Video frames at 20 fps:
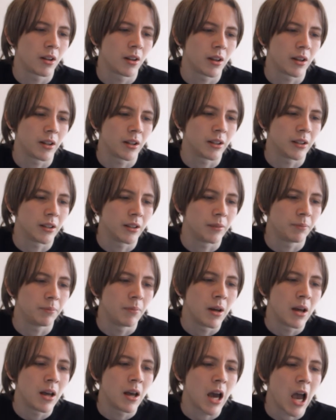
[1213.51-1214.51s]

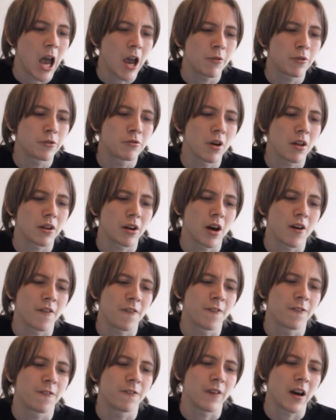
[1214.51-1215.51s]
I would rather have
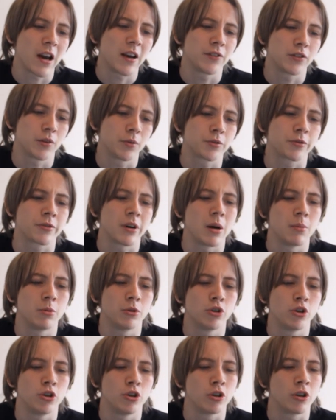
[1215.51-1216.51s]
5
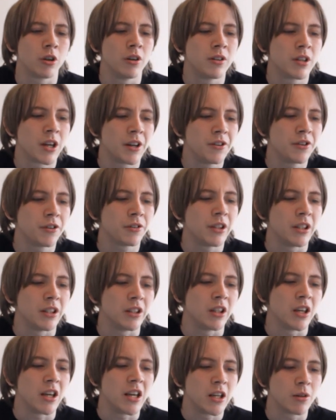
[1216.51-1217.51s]
subscribers who continually
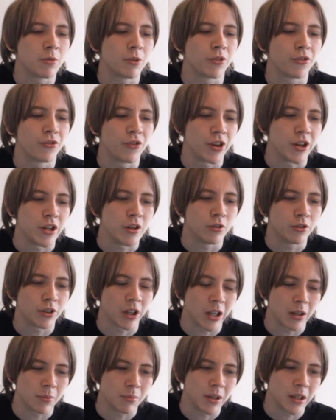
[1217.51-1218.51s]
engage with videos that
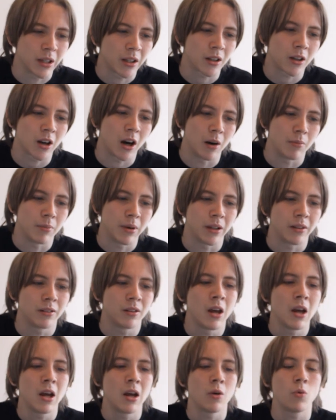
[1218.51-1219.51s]
I make, comment
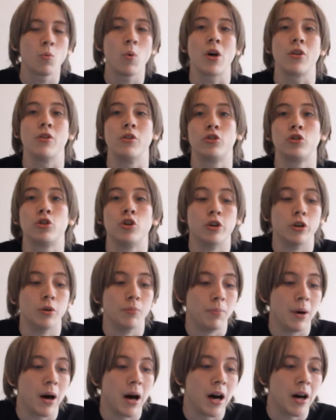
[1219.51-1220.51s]
whether it's good or
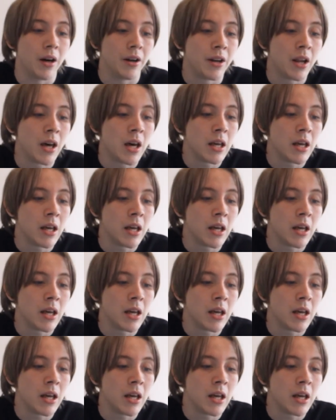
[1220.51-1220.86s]
bad,